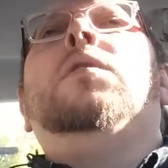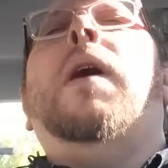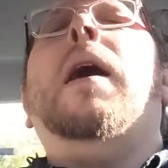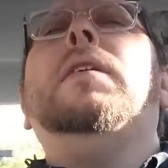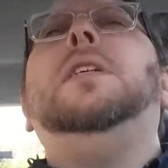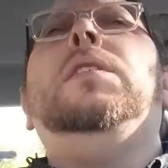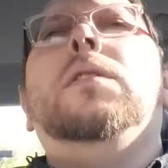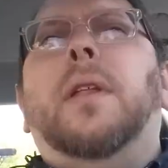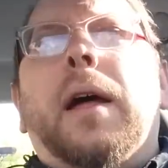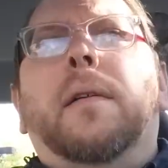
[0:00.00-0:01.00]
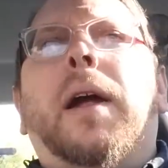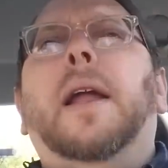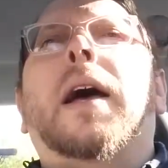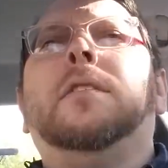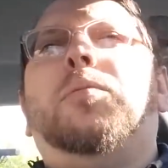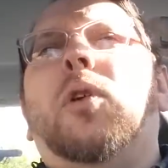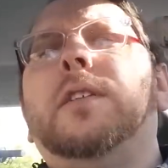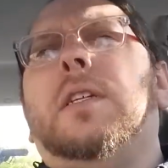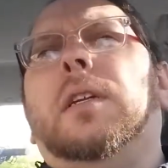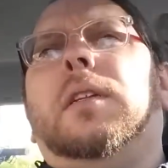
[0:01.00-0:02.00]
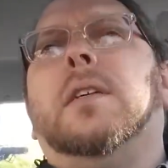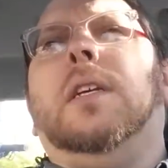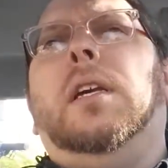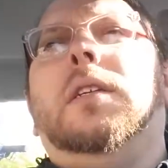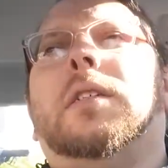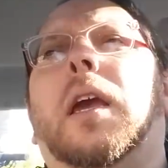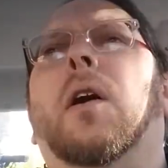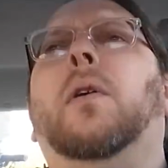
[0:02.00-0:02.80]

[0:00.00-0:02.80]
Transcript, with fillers: So how does he do that, right? As a president, does he say,